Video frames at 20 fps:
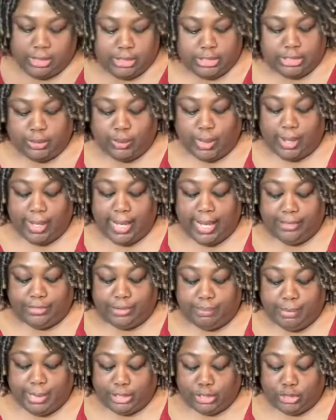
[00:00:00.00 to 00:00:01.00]
So I'll have
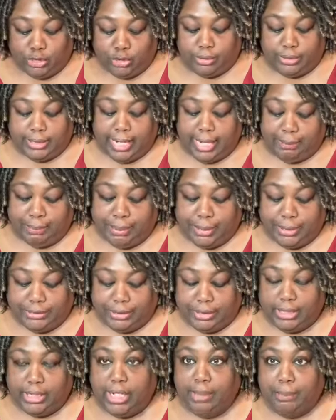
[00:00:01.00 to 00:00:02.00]
to make sure that I put
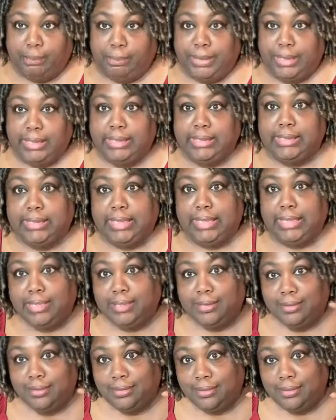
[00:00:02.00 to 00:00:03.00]
the company's
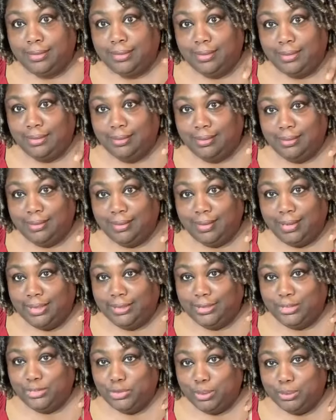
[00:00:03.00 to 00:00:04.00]
link
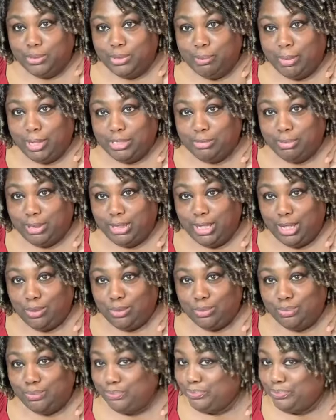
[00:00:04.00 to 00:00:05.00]
in the description box below.